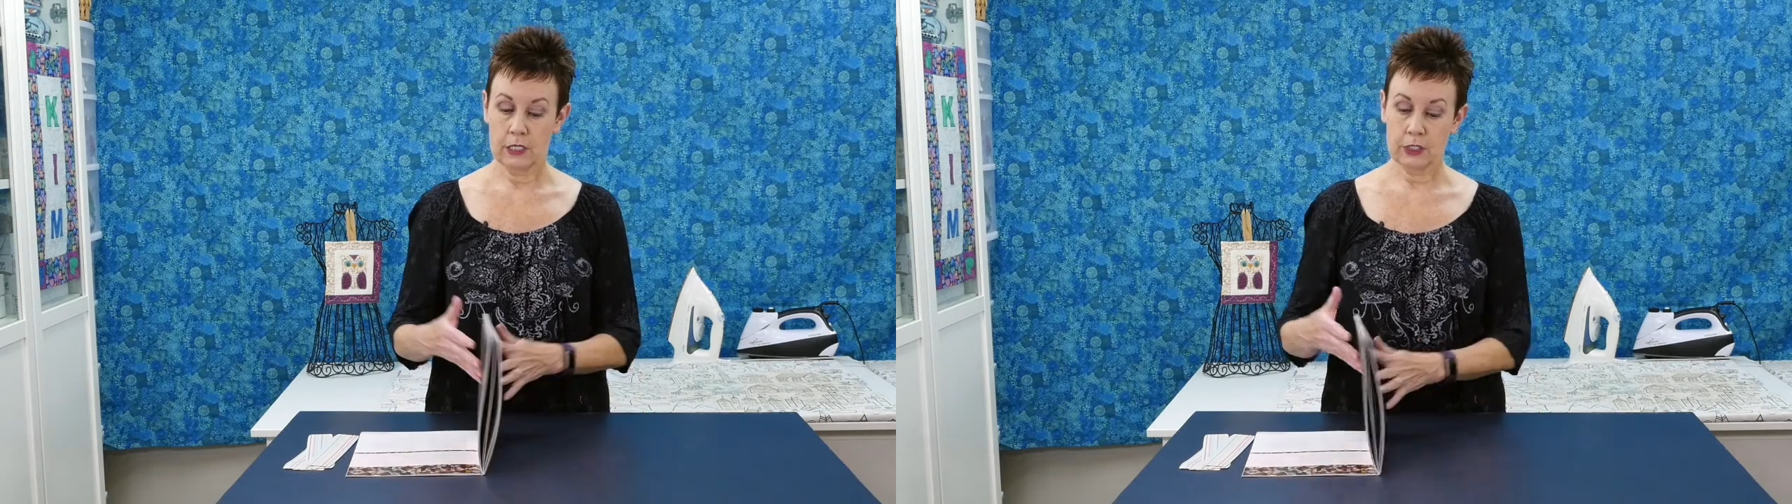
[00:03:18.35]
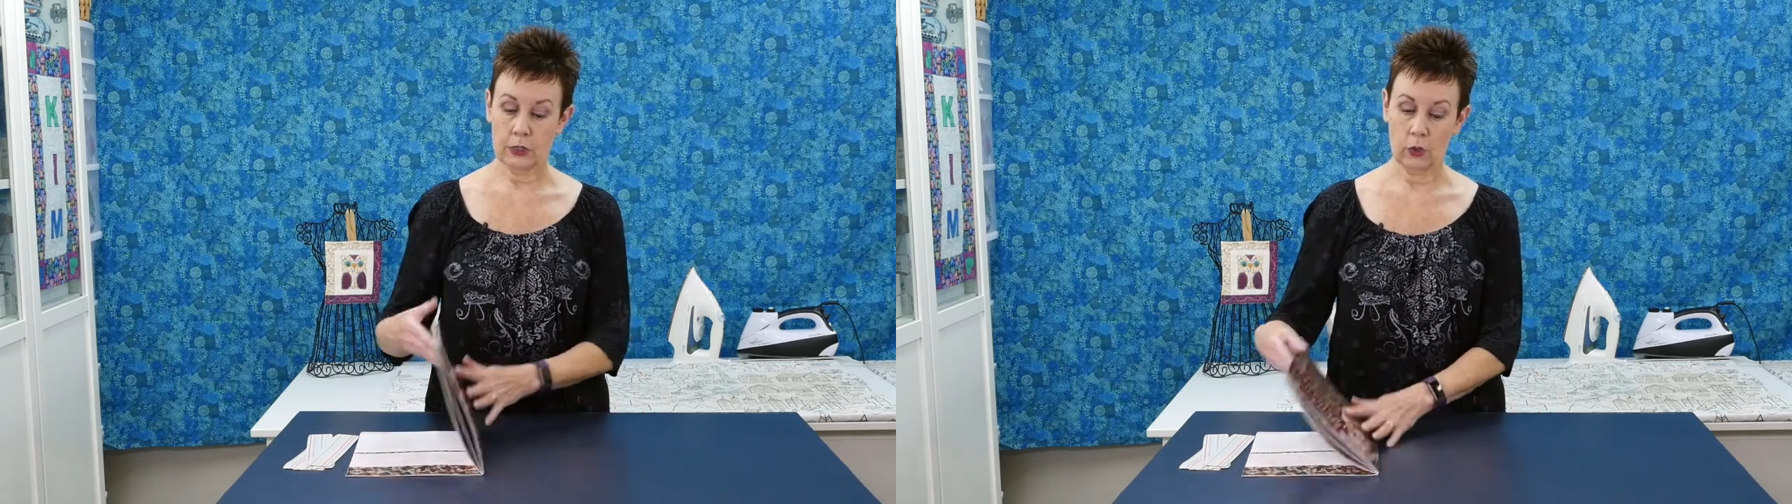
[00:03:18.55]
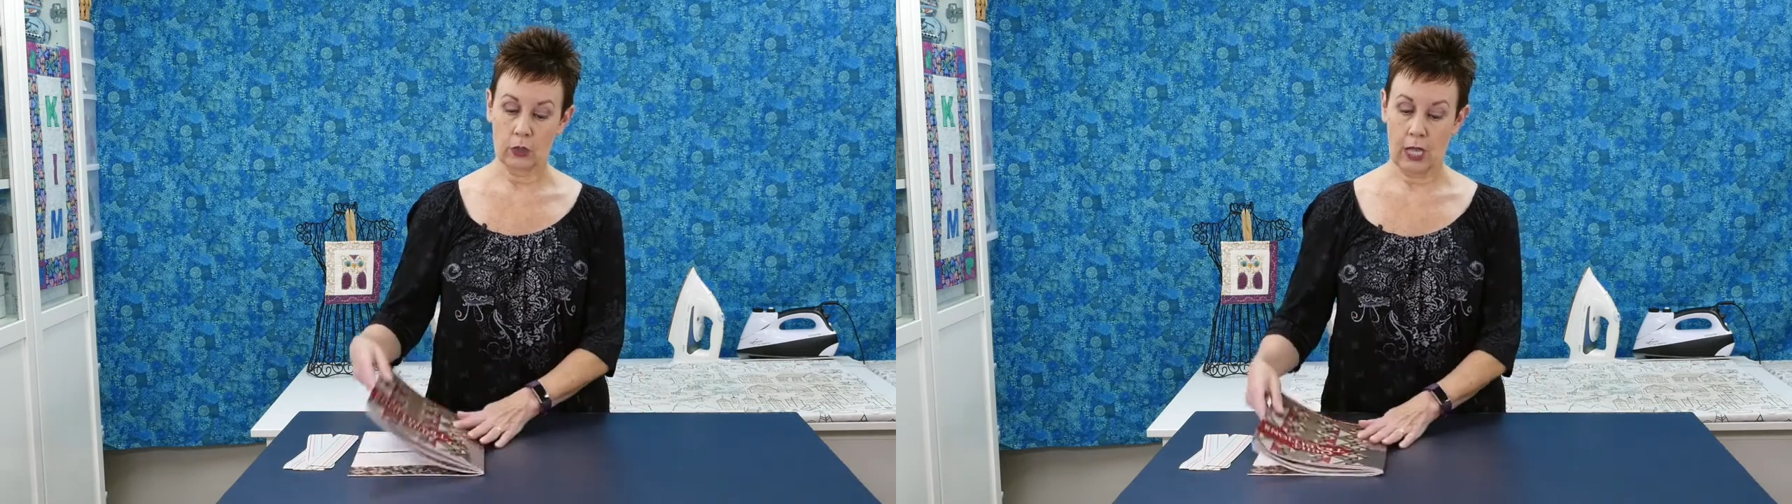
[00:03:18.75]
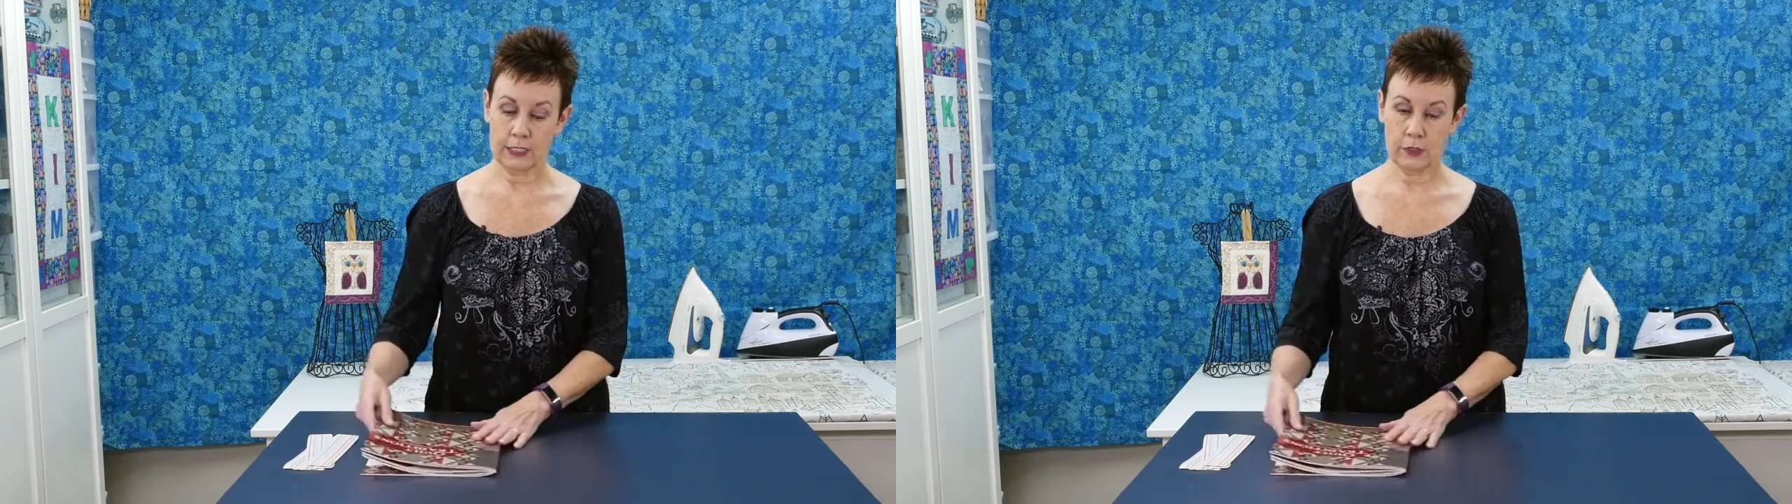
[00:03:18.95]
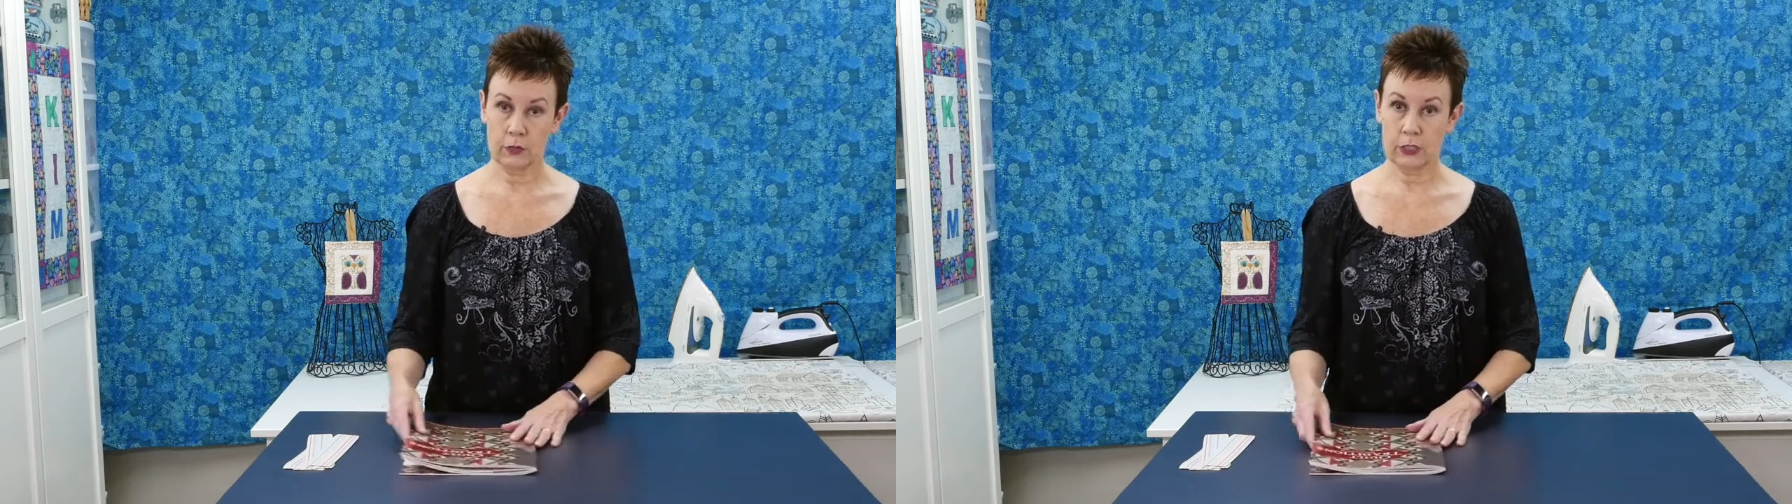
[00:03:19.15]
So
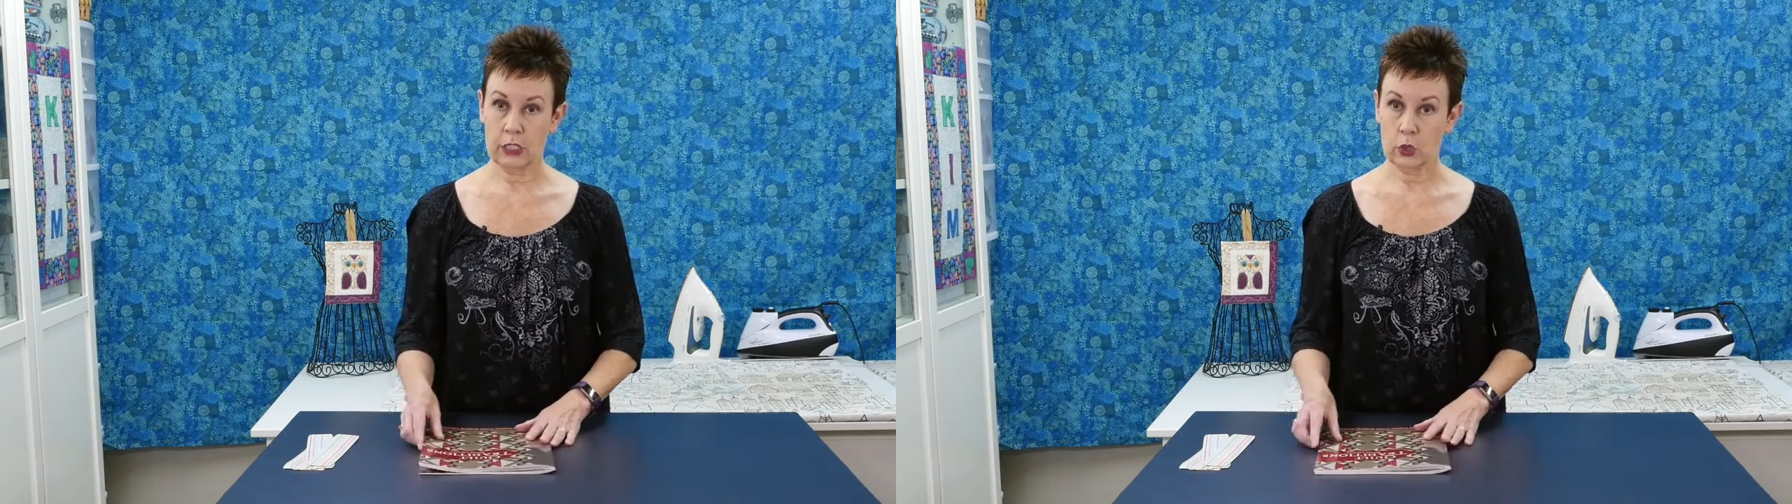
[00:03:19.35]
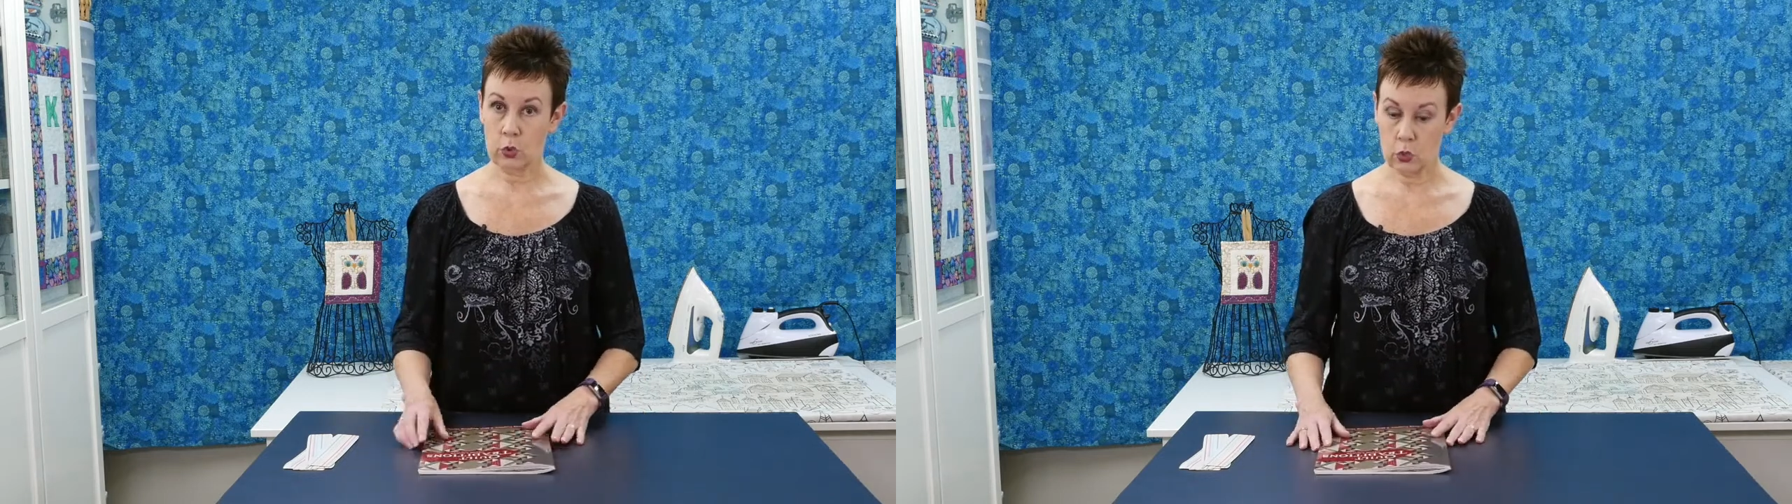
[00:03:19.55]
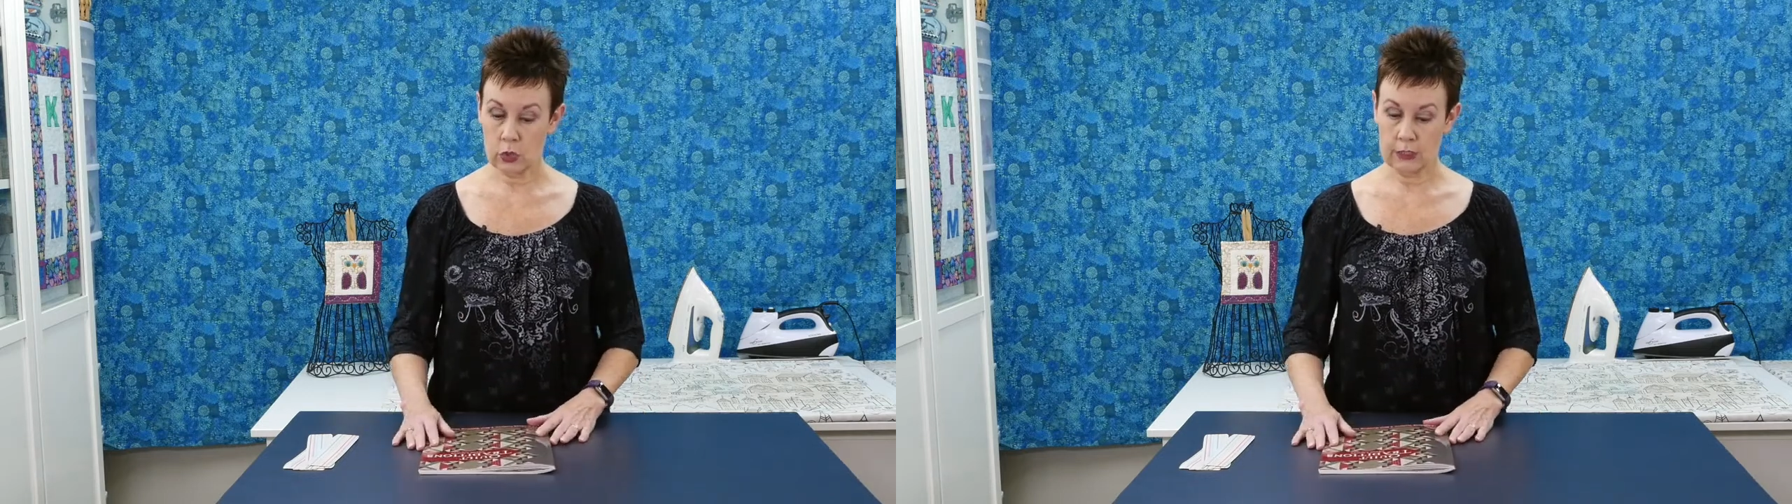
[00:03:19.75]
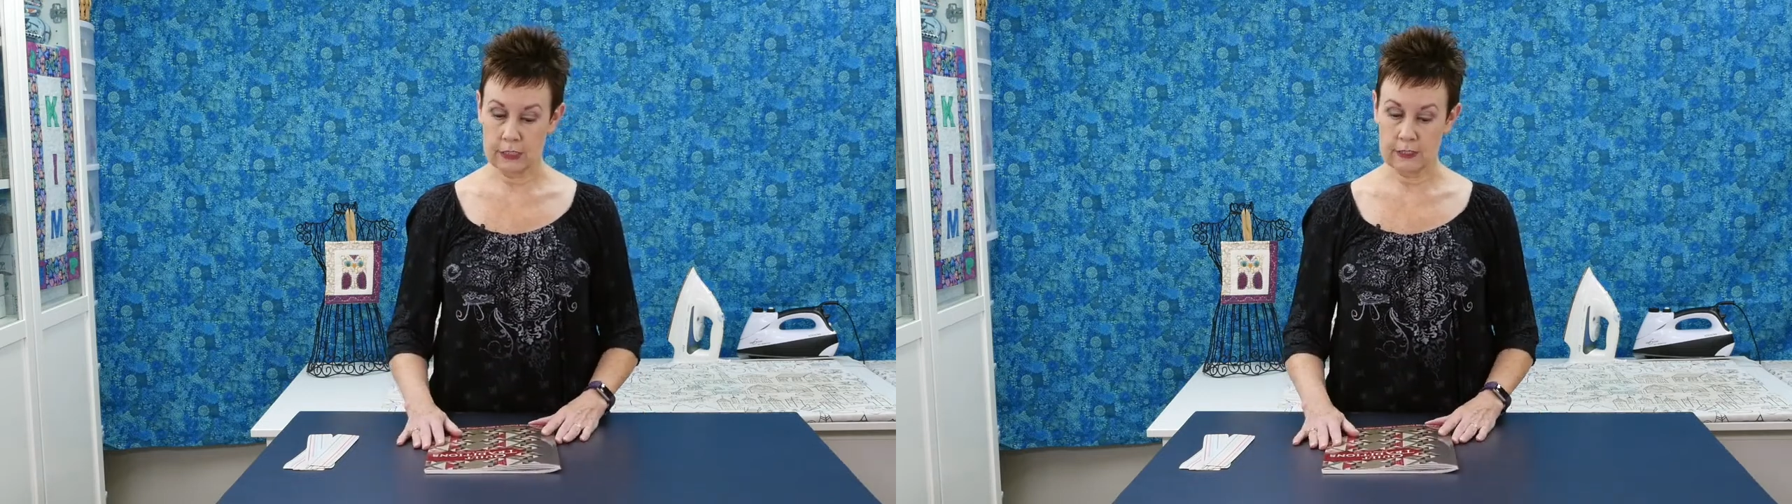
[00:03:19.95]
lots of really cool,